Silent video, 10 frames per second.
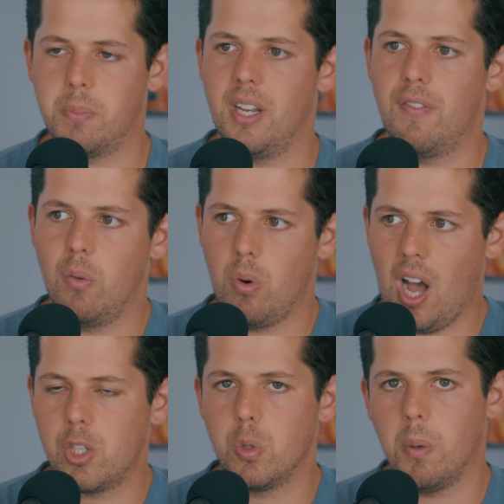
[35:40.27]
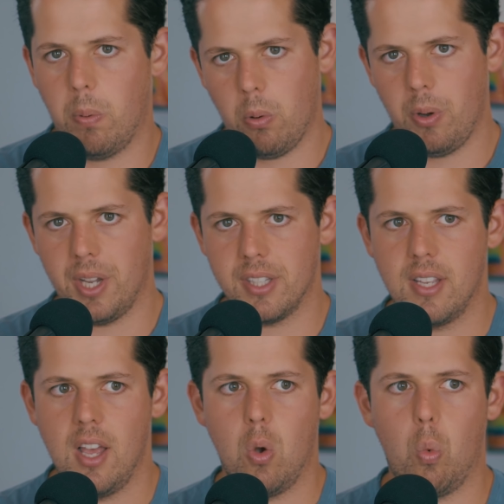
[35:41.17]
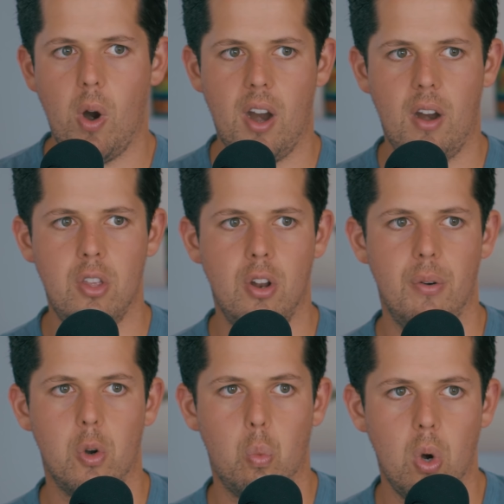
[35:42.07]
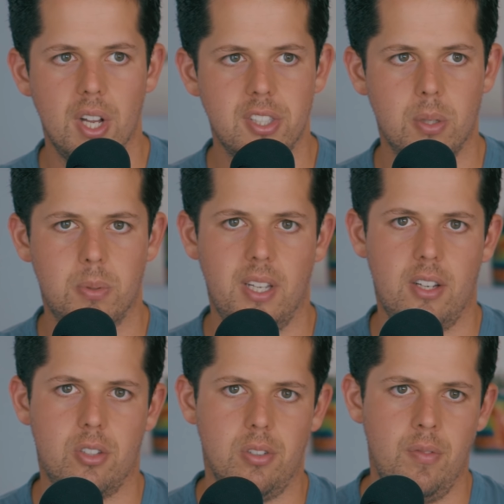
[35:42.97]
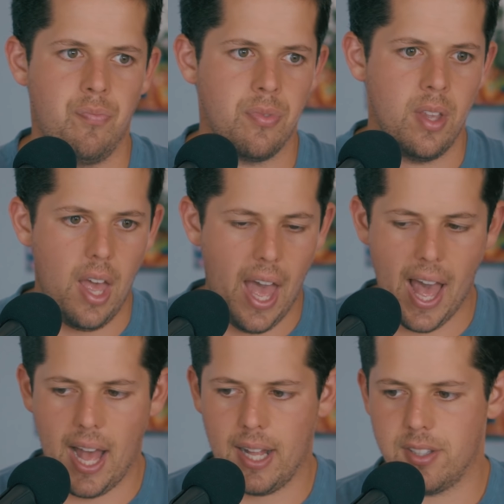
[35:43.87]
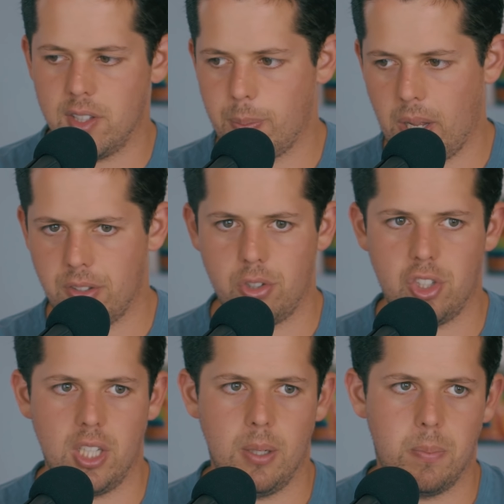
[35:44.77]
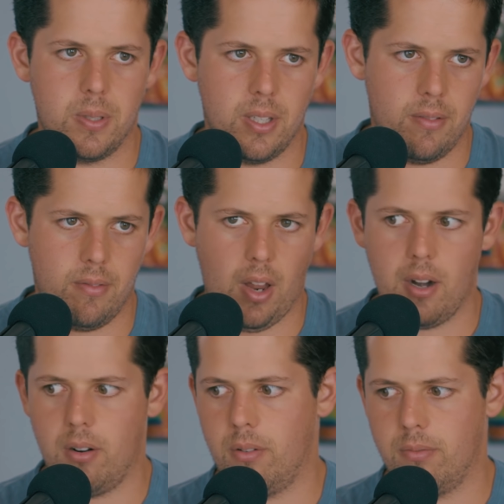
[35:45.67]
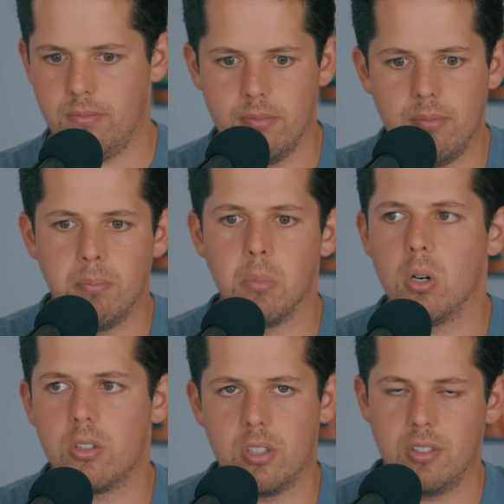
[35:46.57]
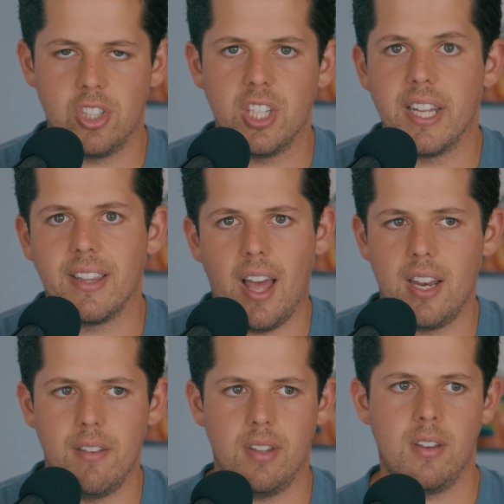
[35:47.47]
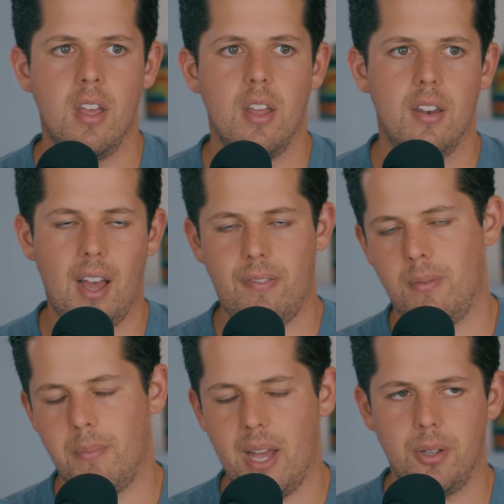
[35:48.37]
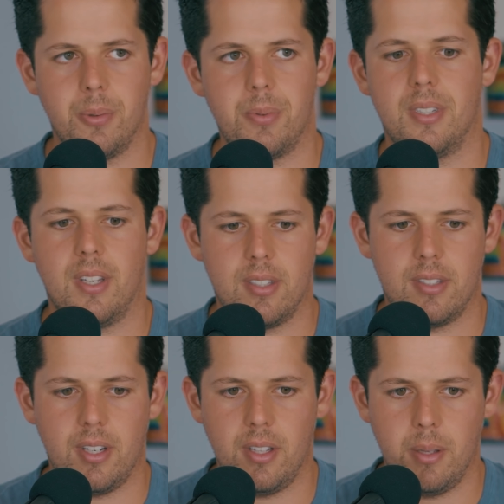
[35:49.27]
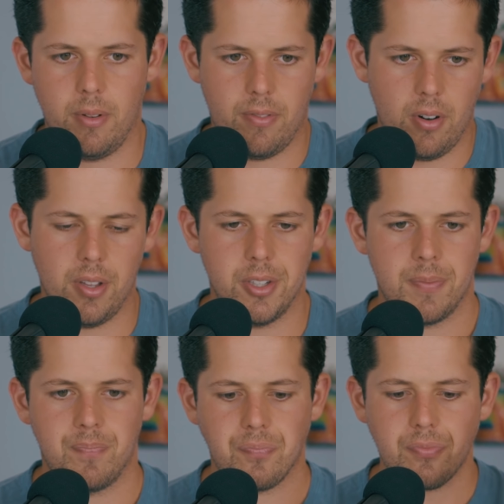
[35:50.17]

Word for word: But if it got to a point where, you know, there was substantial ads and sponsorships and I don't know merch and shit like that. Even not for Matt Loberstein necessarily, but for others.